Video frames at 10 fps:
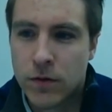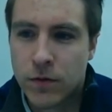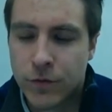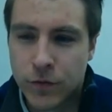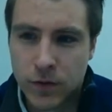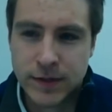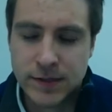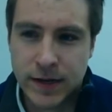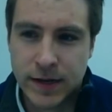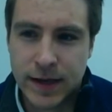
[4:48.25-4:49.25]
the
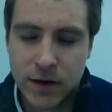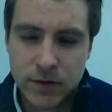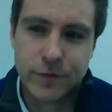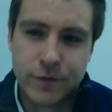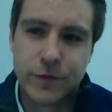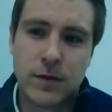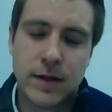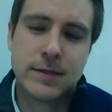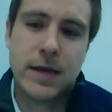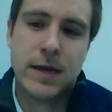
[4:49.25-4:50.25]
fertilized egg, how did the
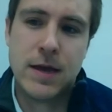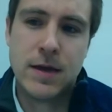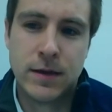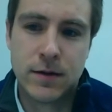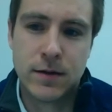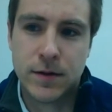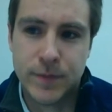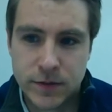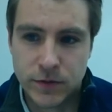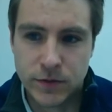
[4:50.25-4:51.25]
fertilized egg
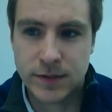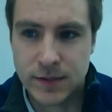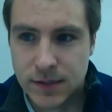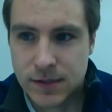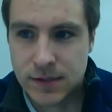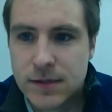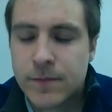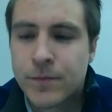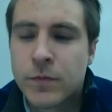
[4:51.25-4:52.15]
come into existence?